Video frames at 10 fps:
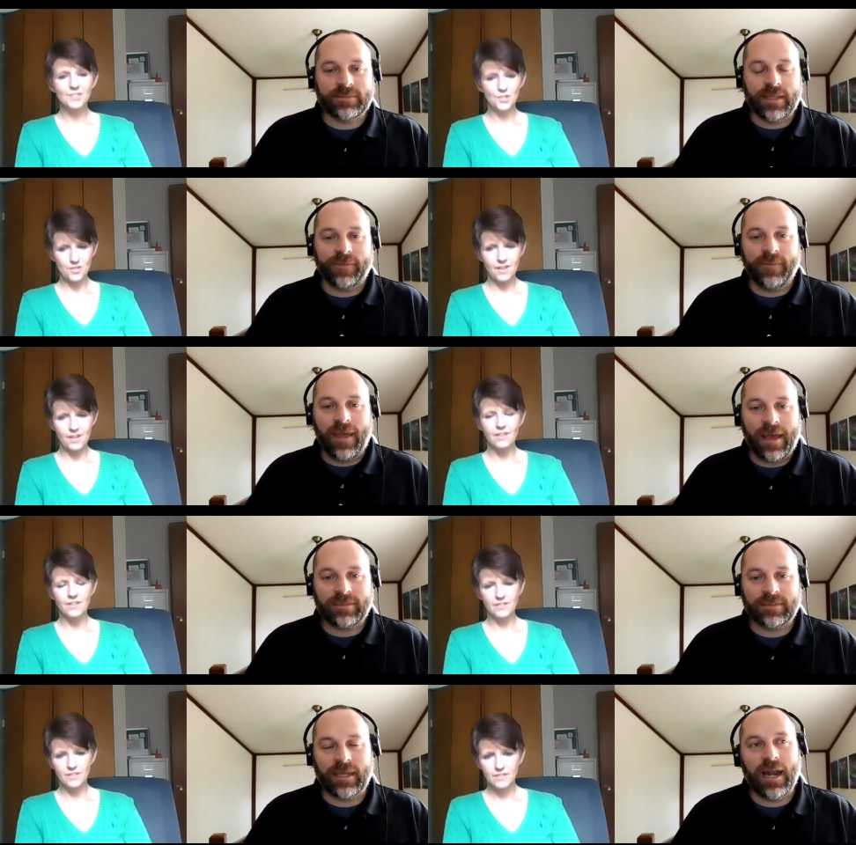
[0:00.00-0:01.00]
Speaker 1: like sure. that
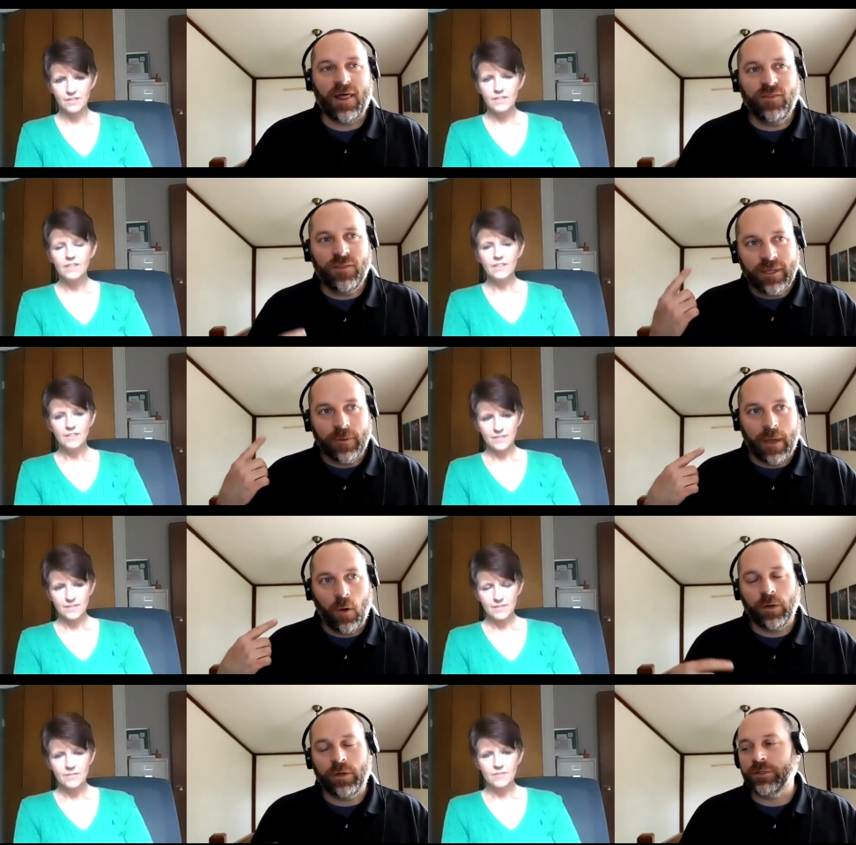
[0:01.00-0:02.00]
to kind of think about
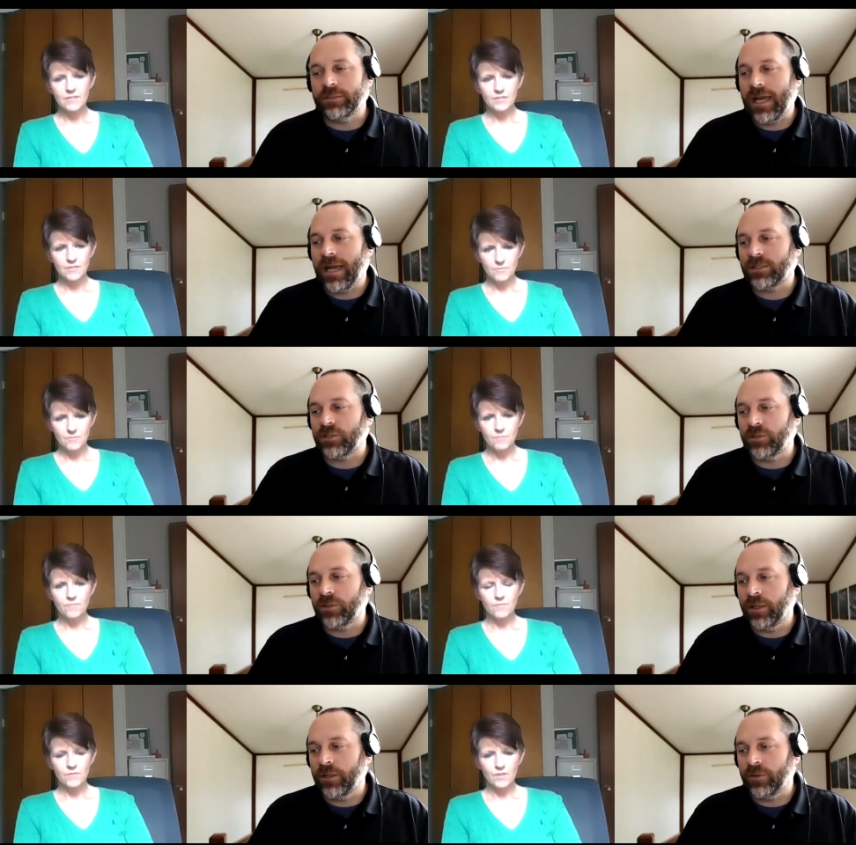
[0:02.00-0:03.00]
when you're a doctor
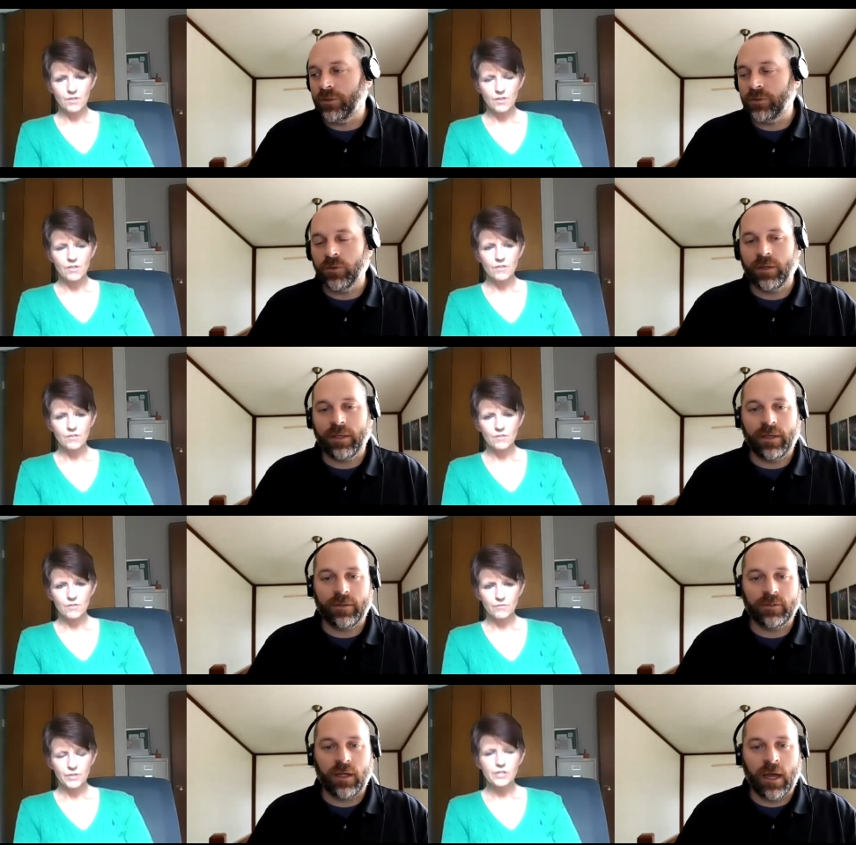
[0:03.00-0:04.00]
and you're looking at
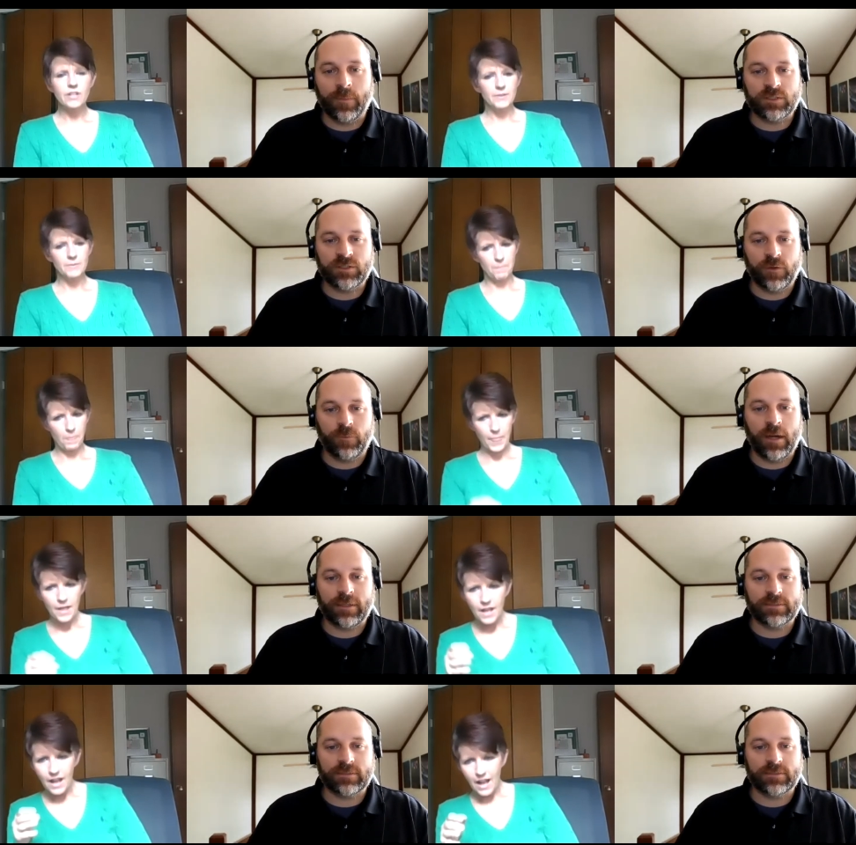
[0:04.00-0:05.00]
sure. your
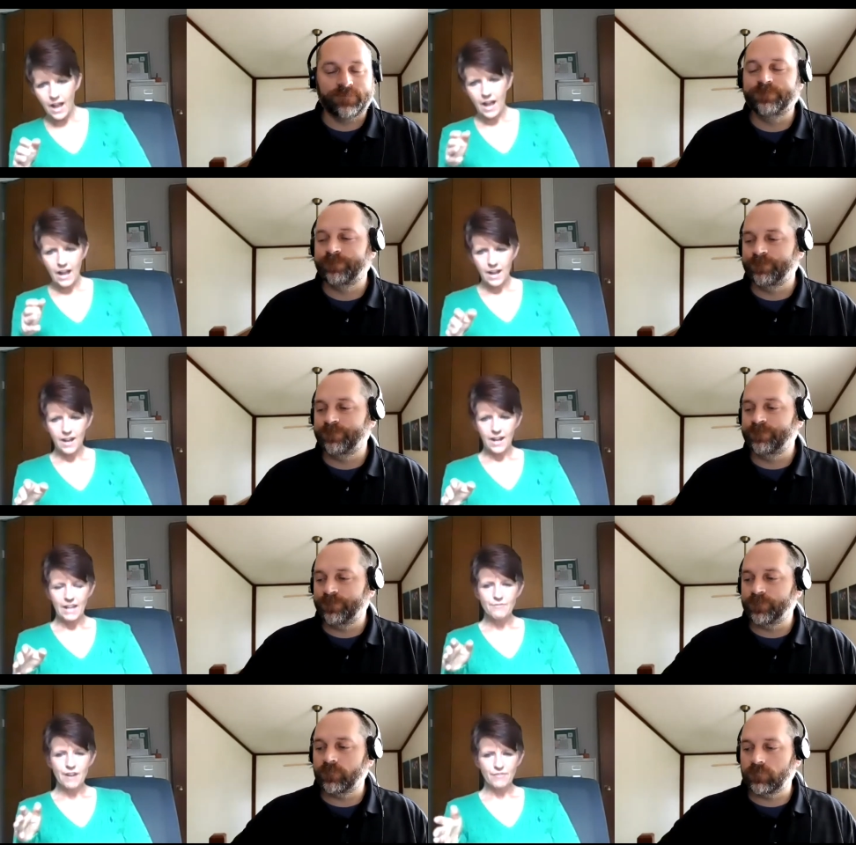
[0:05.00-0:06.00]
practice
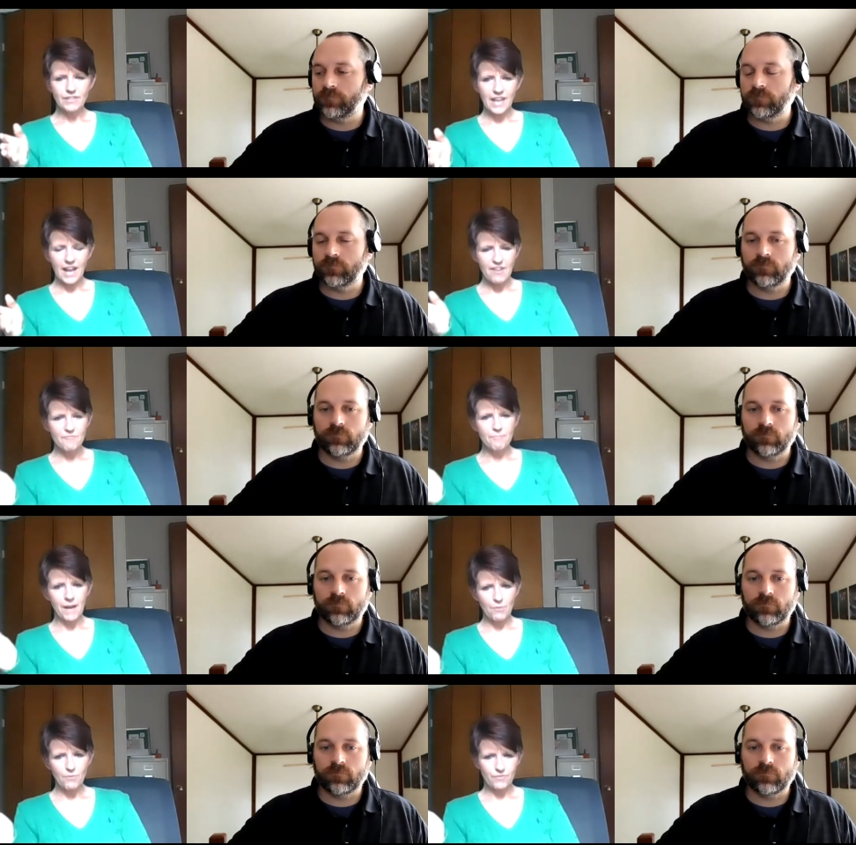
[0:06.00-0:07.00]
Speaker 2: I've definitely I've
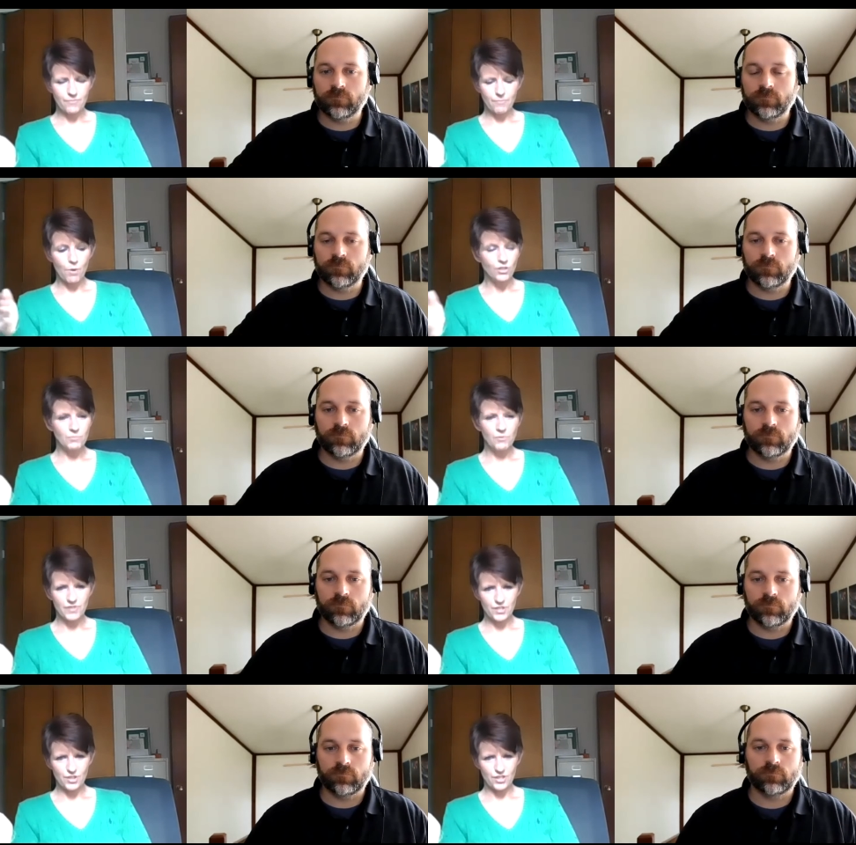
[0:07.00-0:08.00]
met with multiple
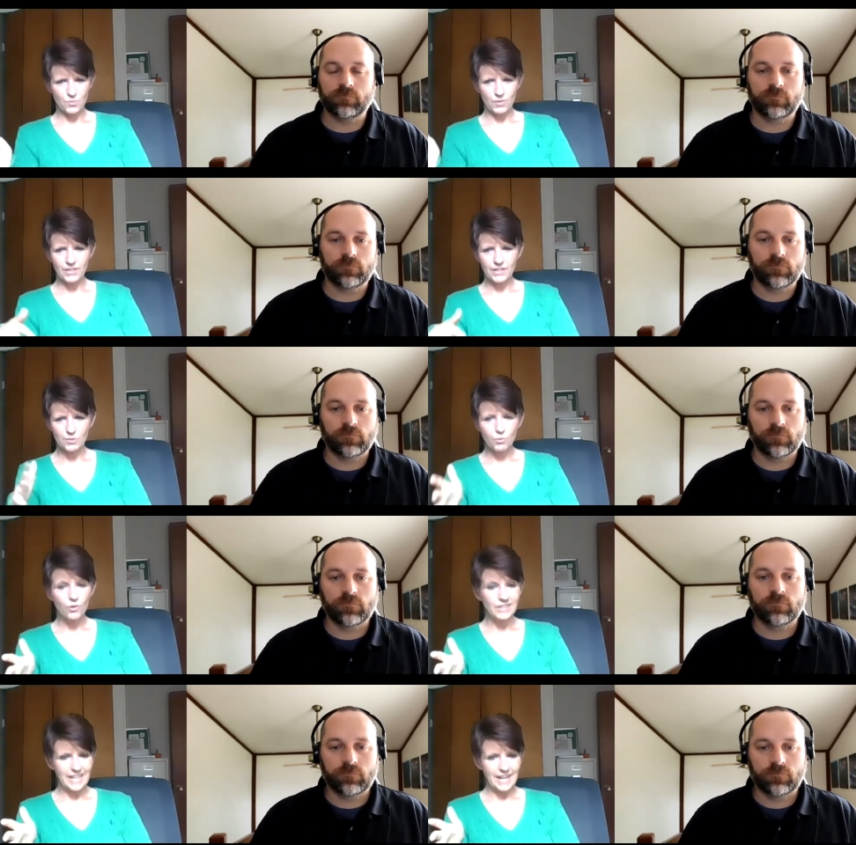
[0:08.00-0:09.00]
physicians when they're
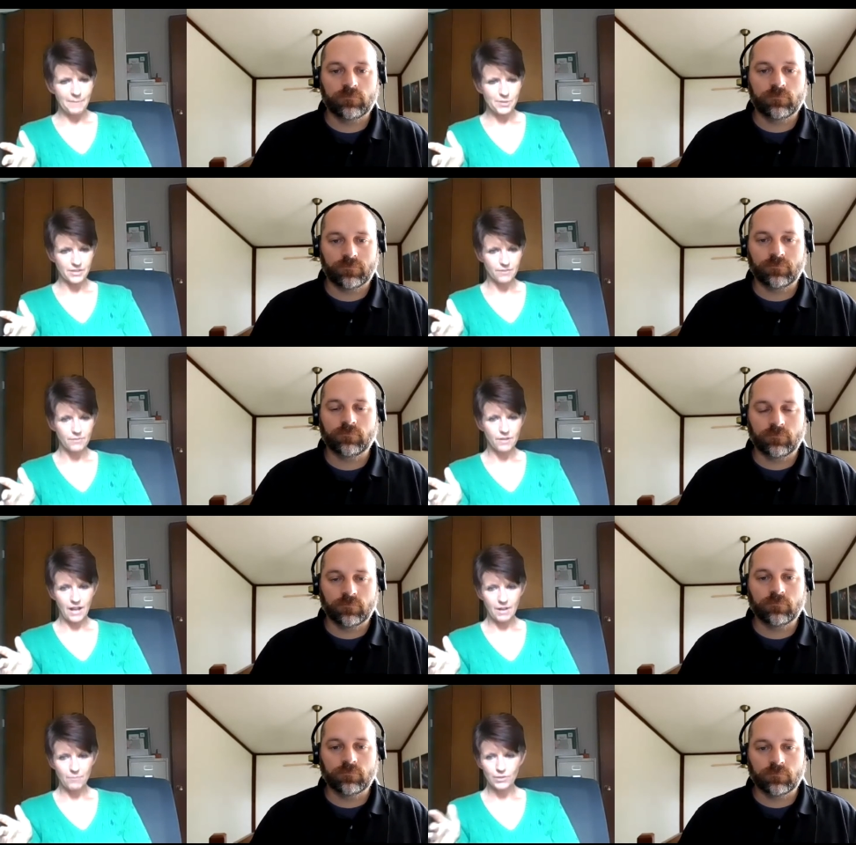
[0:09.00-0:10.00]
exploring the option.
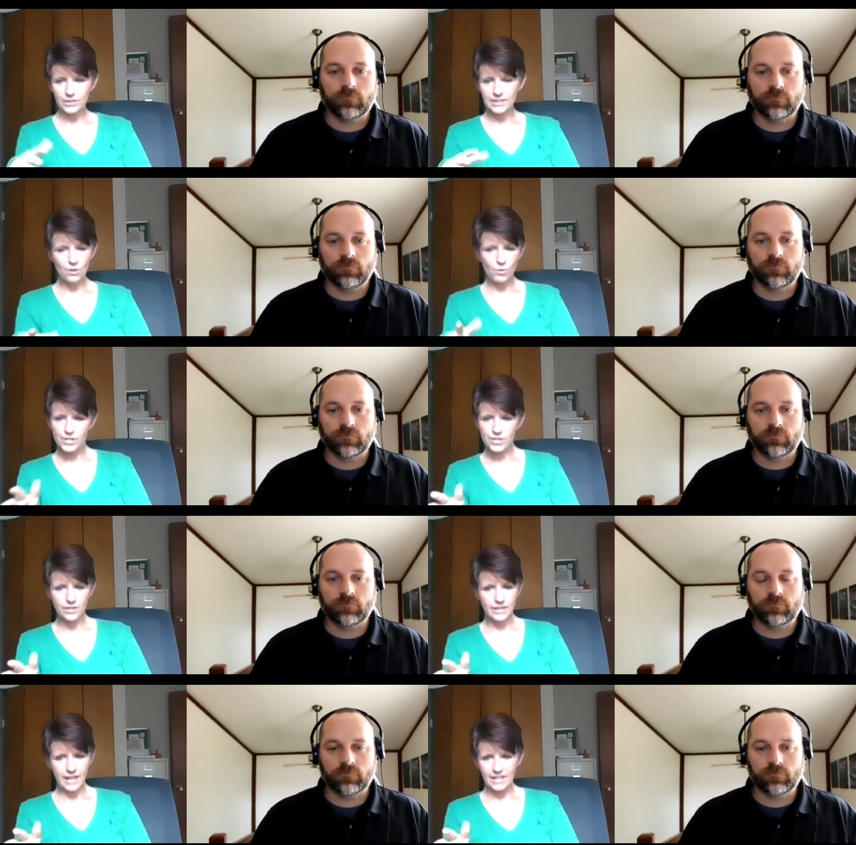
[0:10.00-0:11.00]
Um, when they're not quite
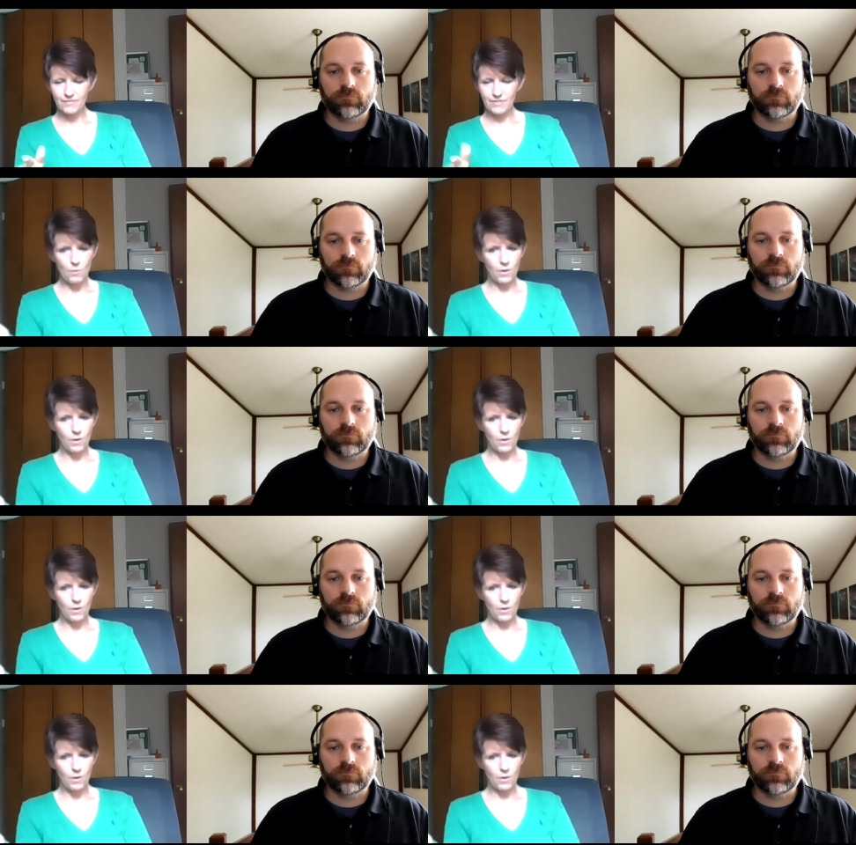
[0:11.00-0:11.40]
sure yet if they